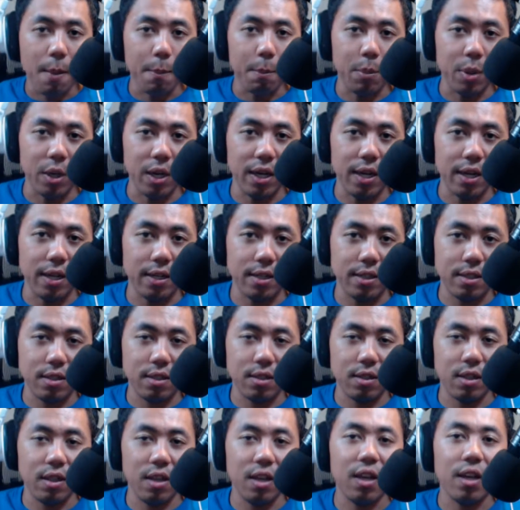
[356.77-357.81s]
but
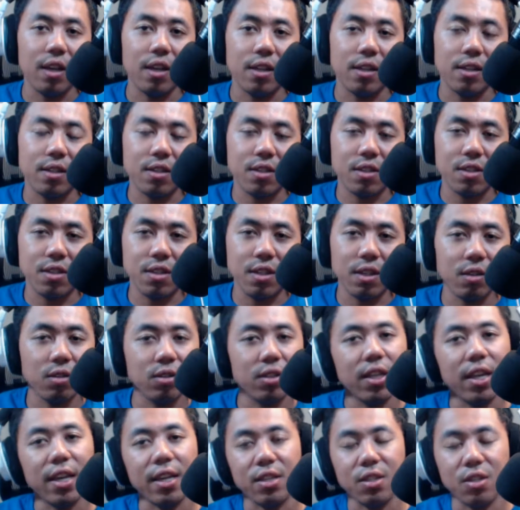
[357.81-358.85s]
it still
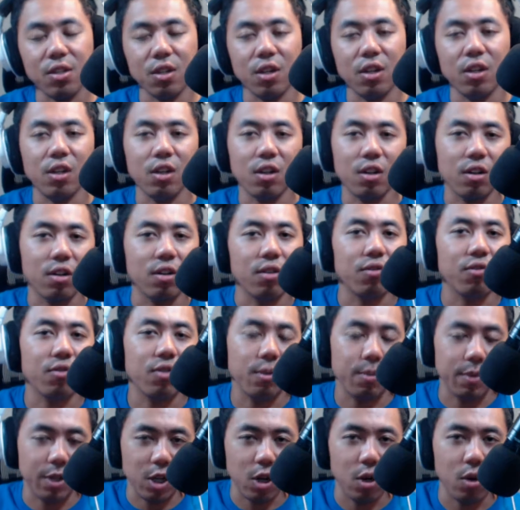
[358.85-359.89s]
takes a nerve
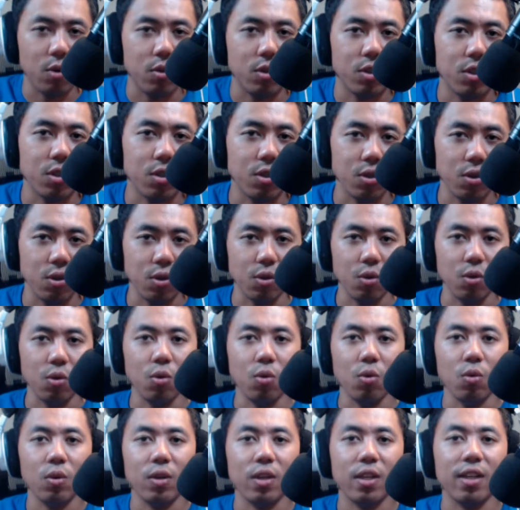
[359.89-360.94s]
from a coach
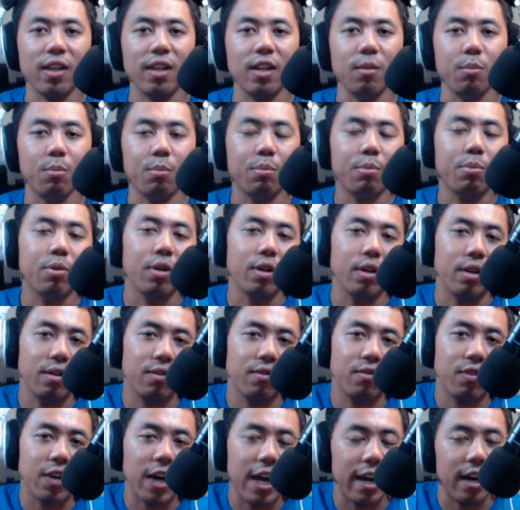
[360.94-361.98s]
to kind of put
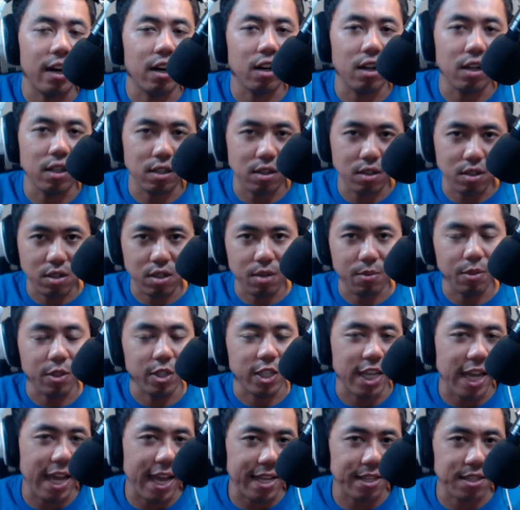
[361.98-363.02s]
fire under someone's
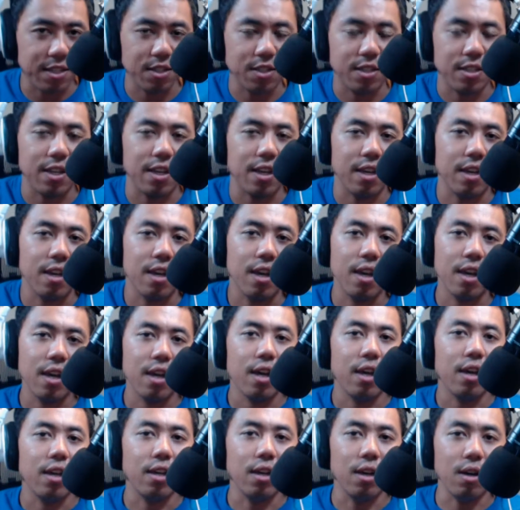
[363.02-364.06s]
ass and say,
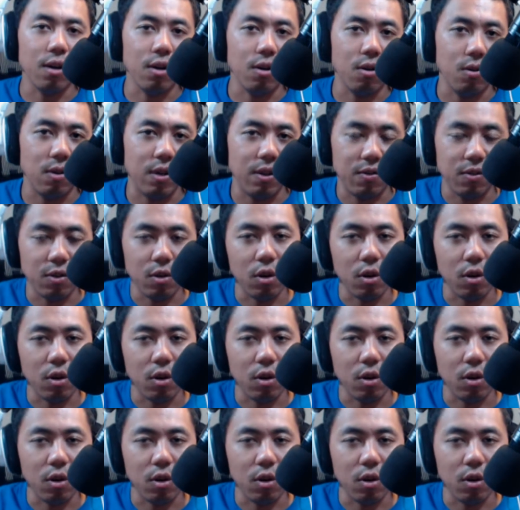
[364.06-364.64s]
yo, if you